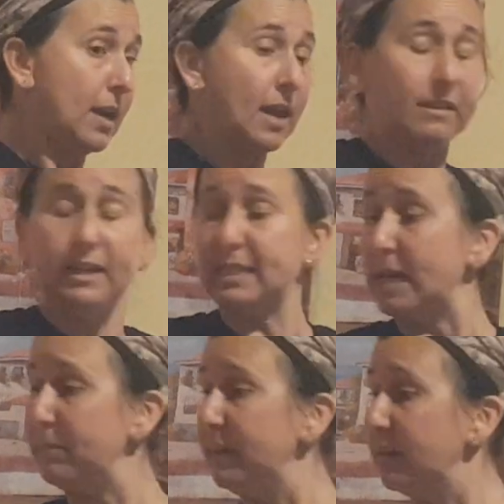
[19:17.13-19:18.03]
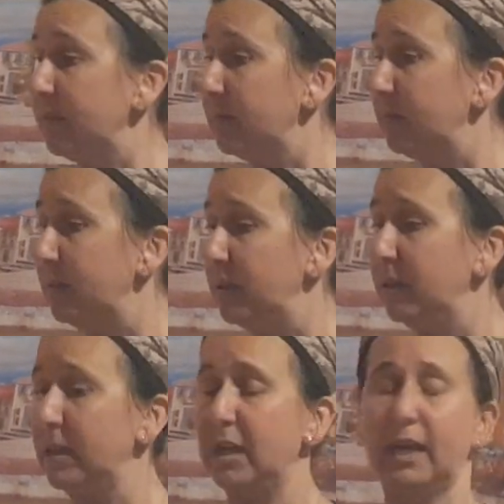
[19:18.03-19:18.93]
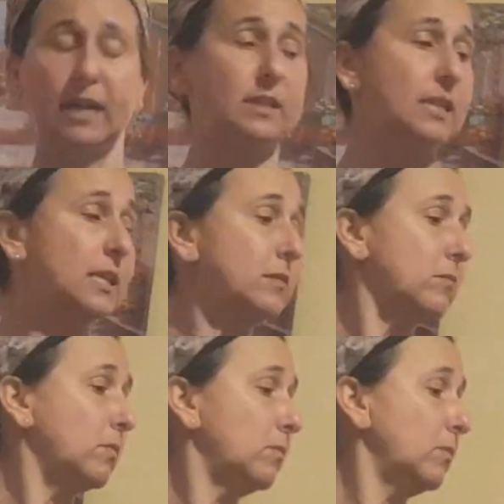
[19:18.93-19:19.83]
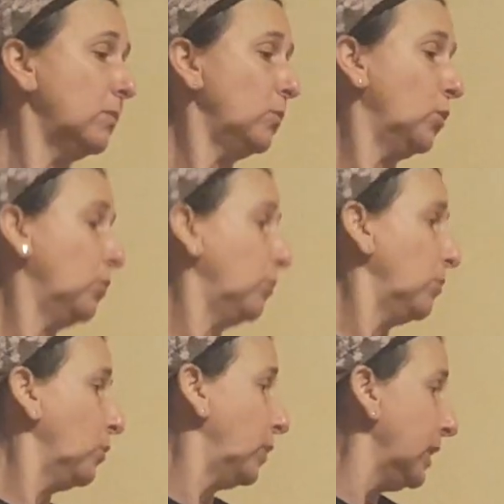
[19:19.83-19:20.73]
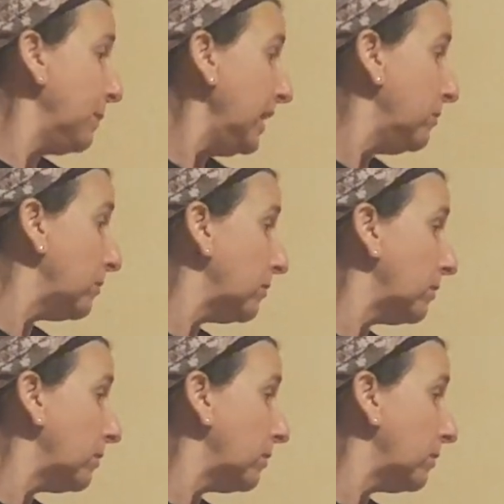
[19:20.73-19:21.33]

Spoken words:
Nothing is happening. And he says, well, what do you mean?